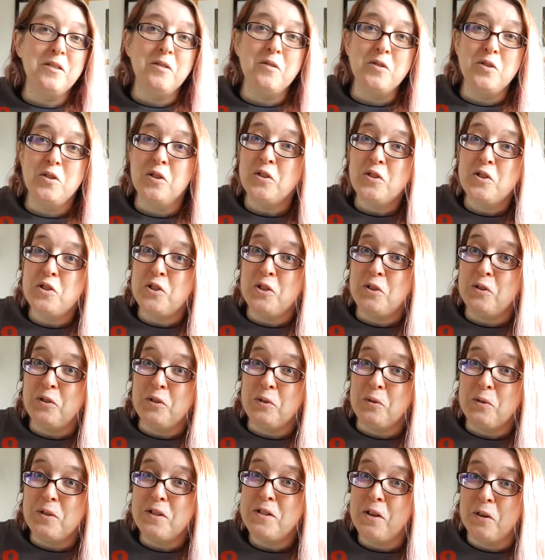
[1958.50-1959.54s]
Judge Judy
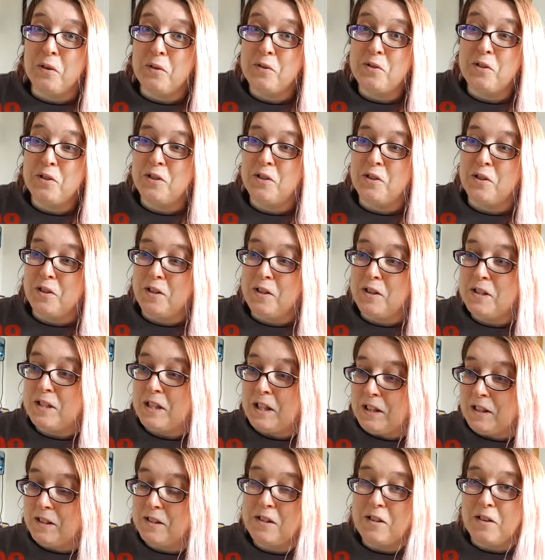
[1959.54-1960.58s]
always tells you to do these
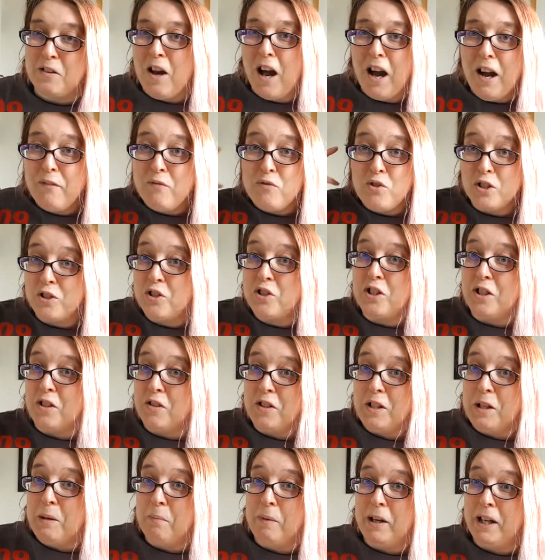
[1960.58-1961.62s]
things. So I have Judge
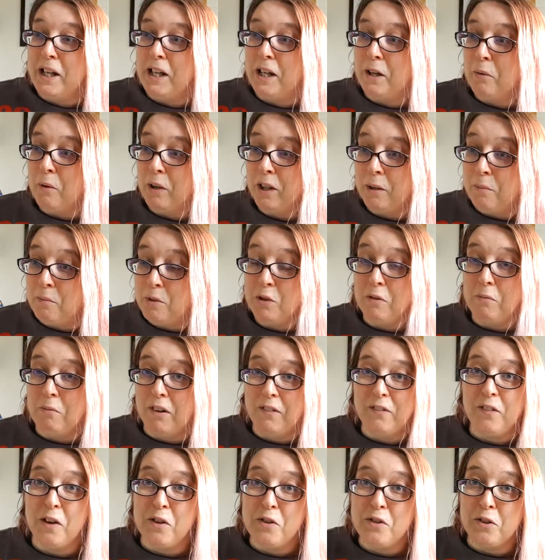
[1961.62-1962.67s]
Judy in my ear when I'm doing my
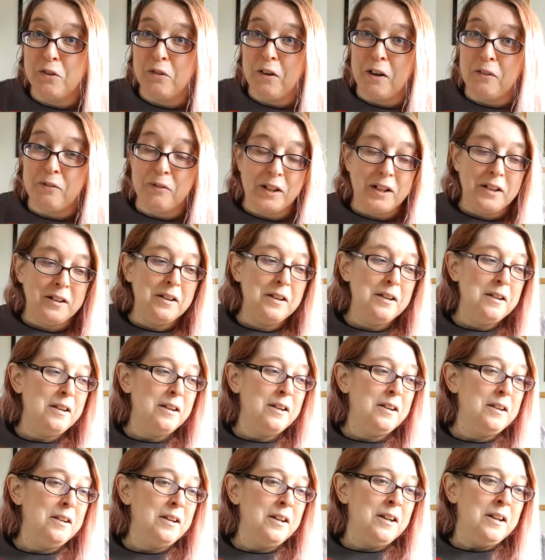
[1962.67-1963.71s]
photographing,
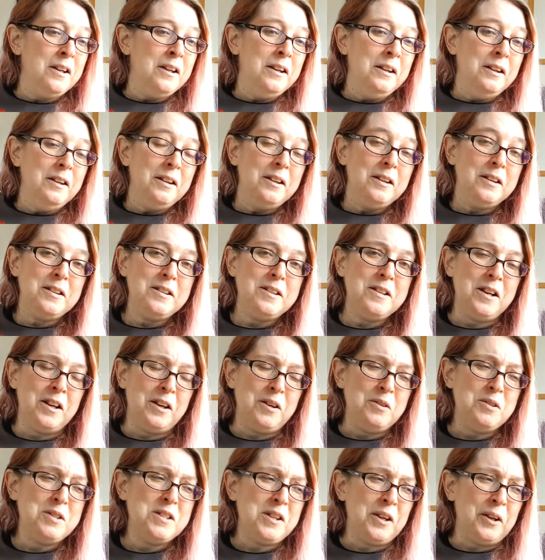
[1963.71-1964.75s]
you know,
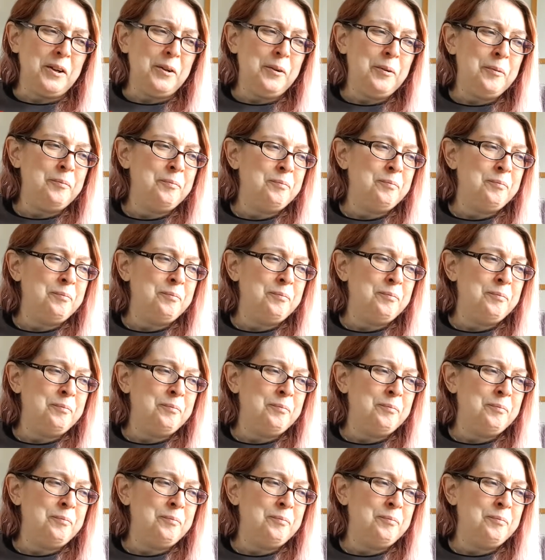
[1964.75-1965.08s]
so